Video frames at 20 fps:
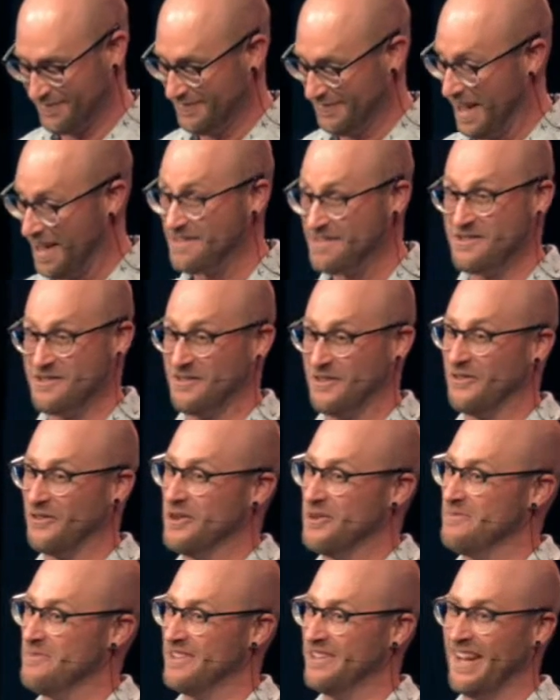That's just
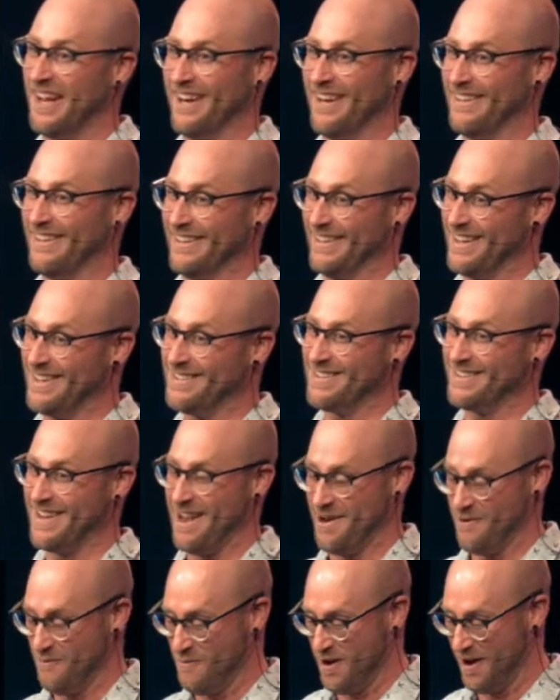creepy, kind of. Like, that's just
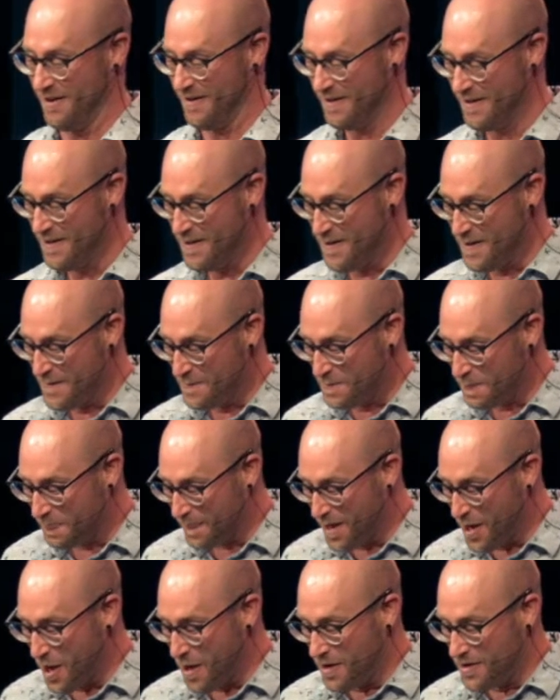kind of weird.
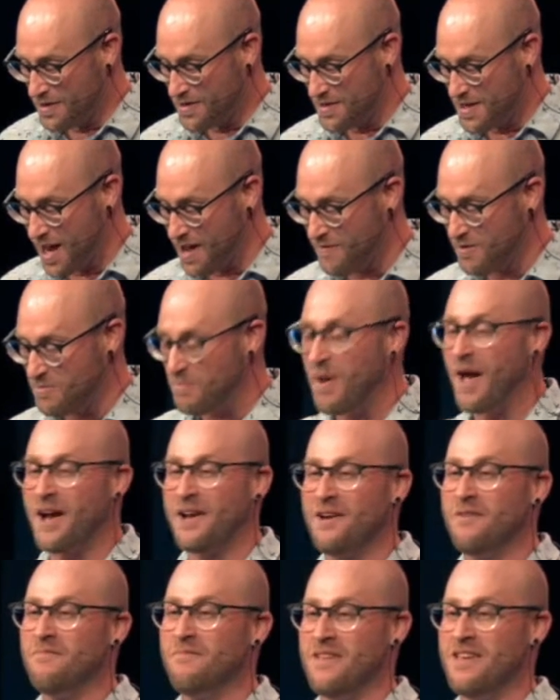David
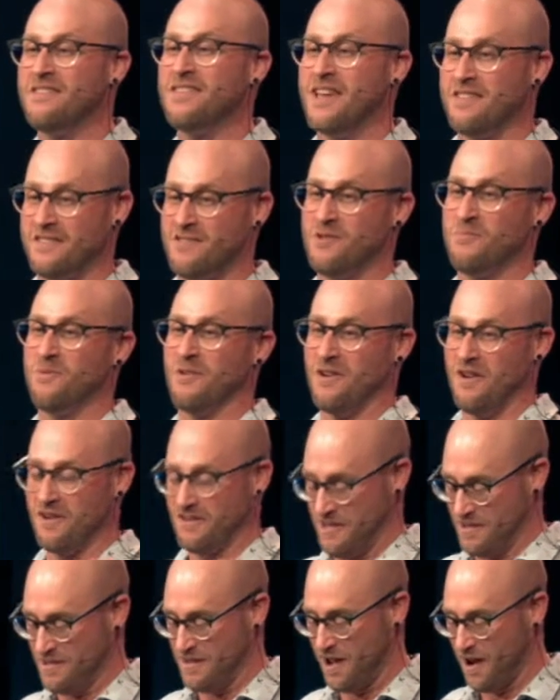Beckham, he's that super
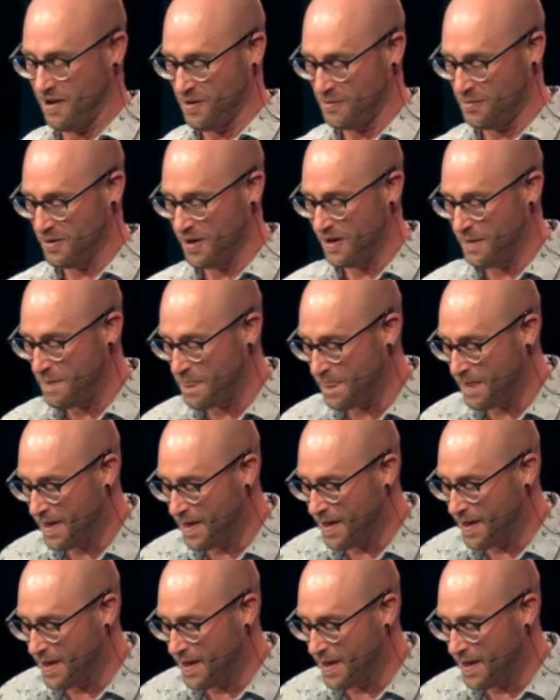ugly soccer player.